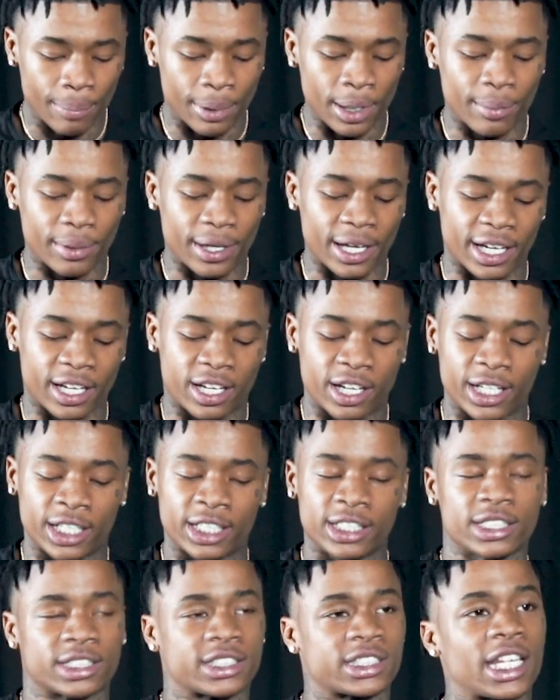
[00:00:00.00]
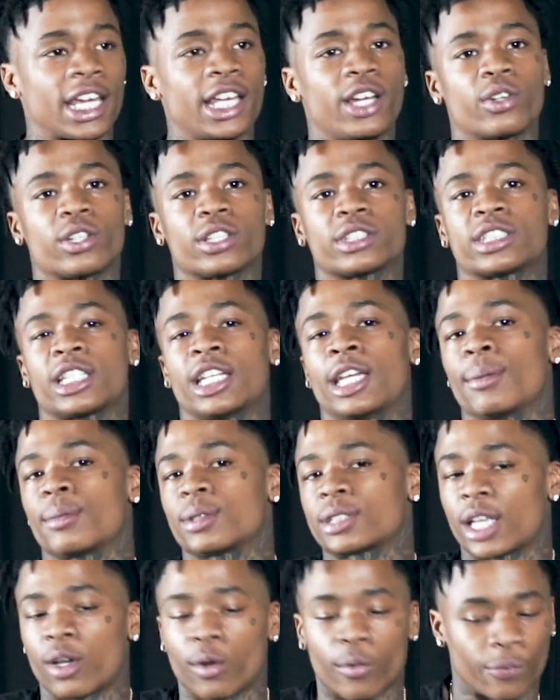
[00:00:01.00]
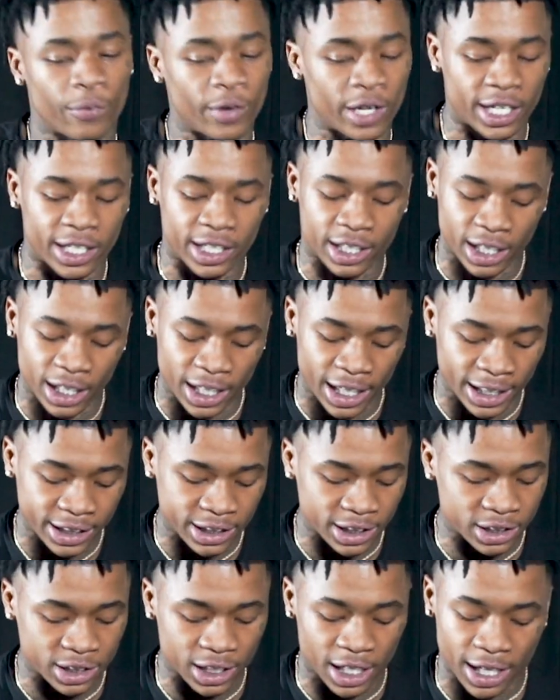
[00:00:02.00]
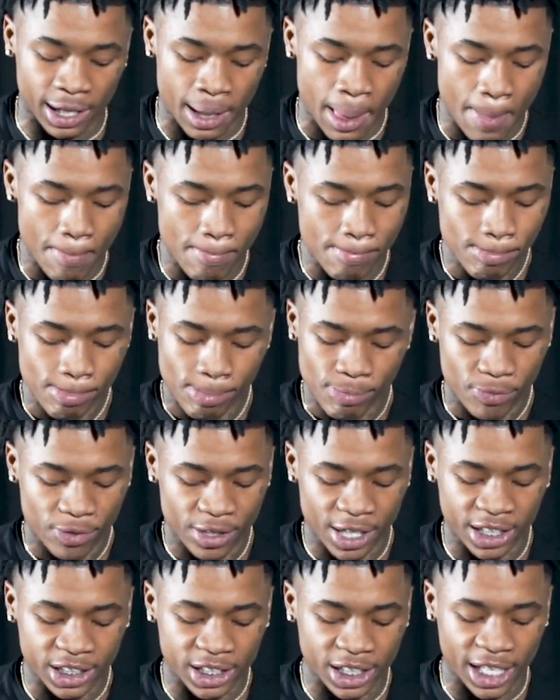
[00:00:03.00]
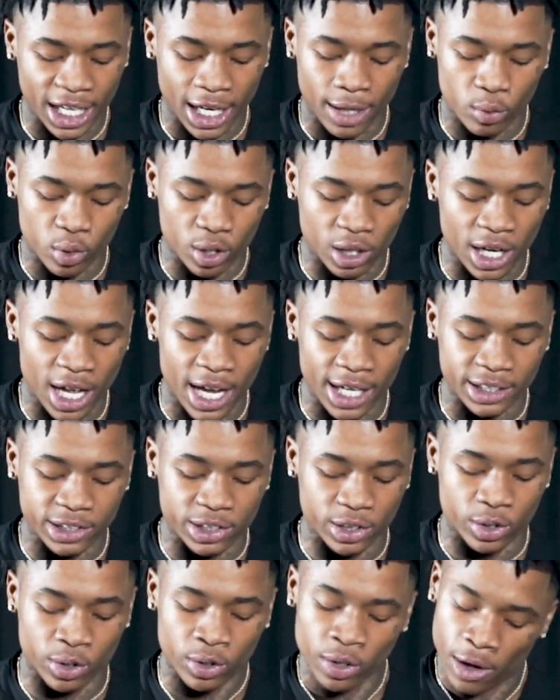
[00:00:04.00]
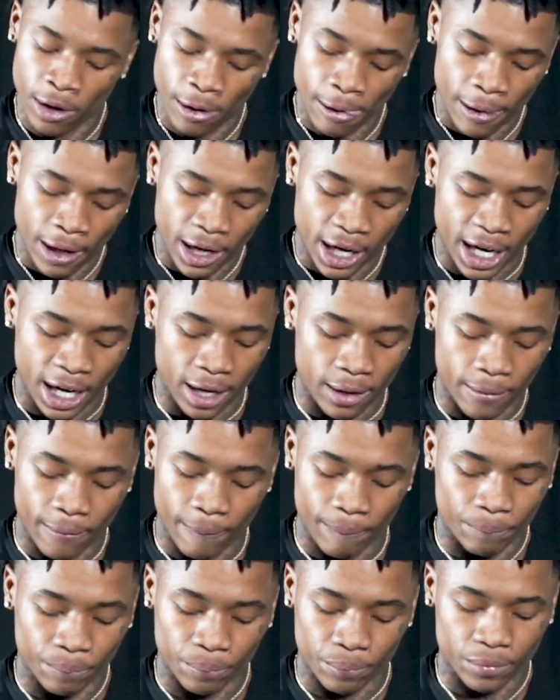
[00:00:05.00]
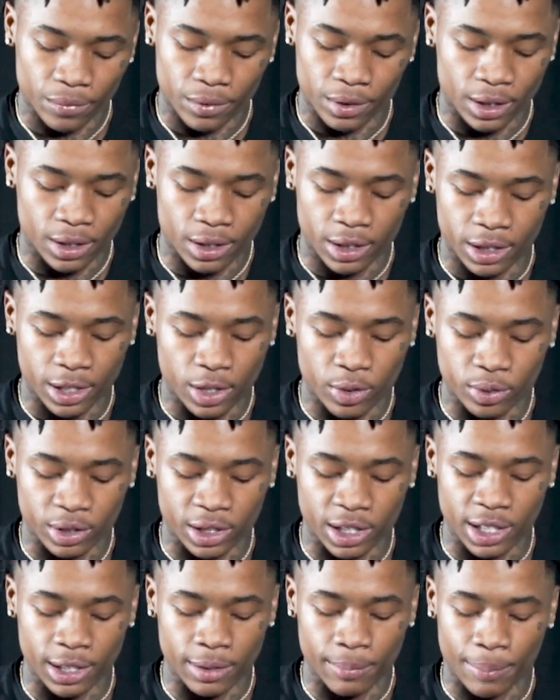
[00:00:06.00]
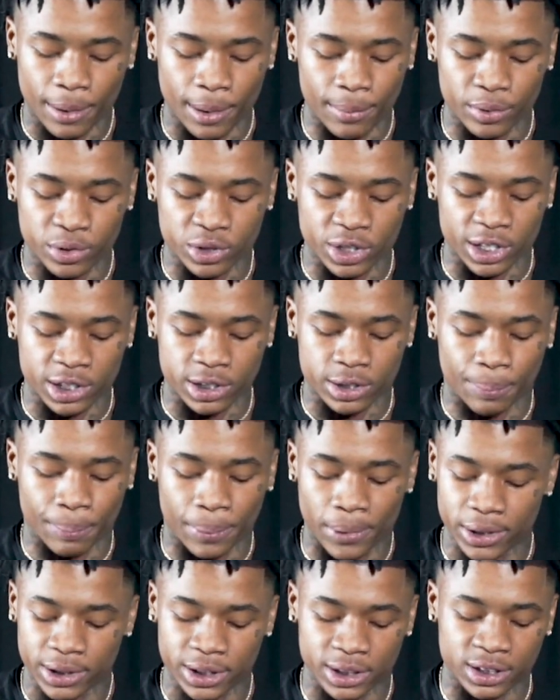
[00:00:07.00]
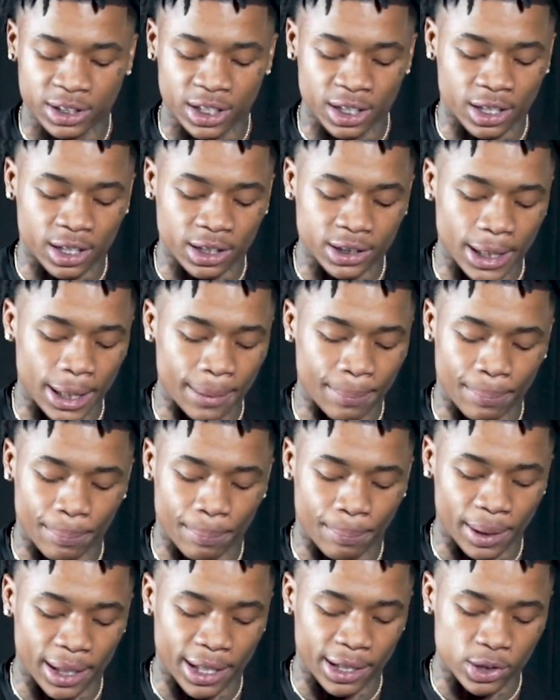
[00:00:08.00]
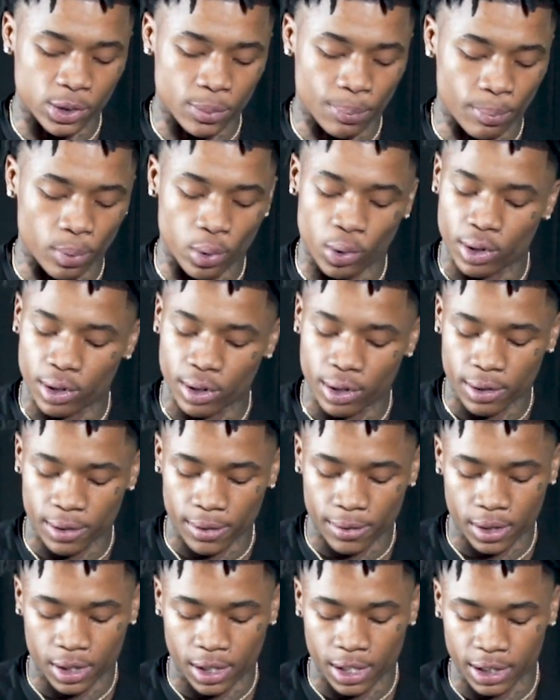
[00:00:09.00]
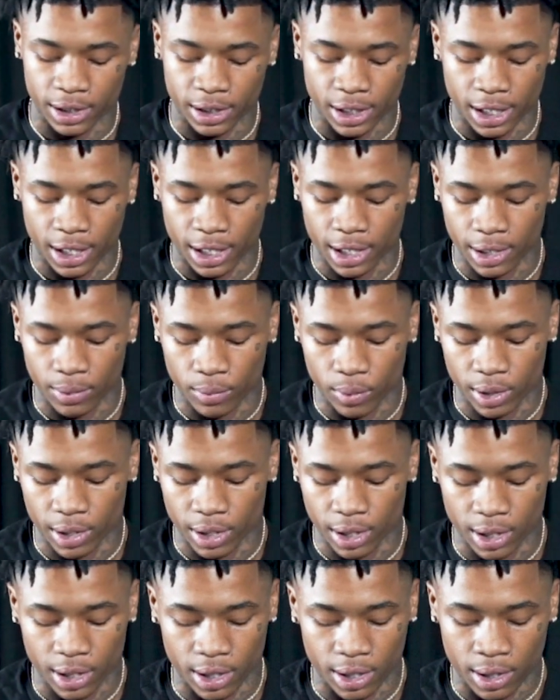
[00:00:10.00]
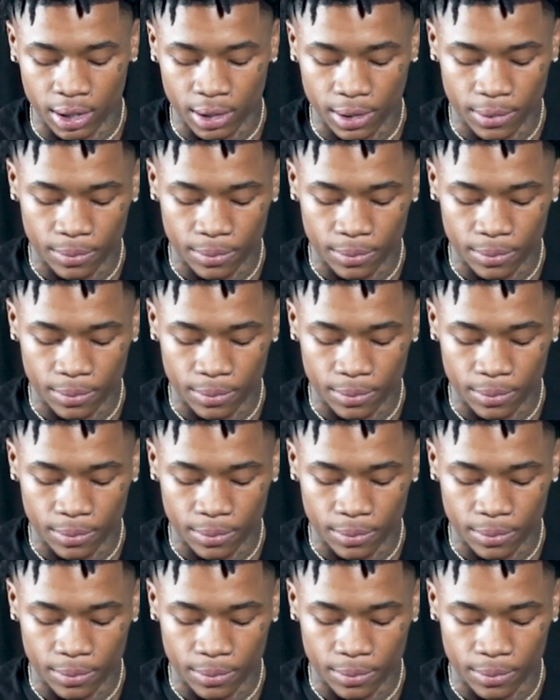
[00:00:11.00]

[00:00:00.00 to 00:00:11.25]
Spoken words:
People that couldn't stay on the team because they were failing classes. Like, that shit came with a lot. So don't think people just pussy just because they play the sport. Like, that ain't what it is.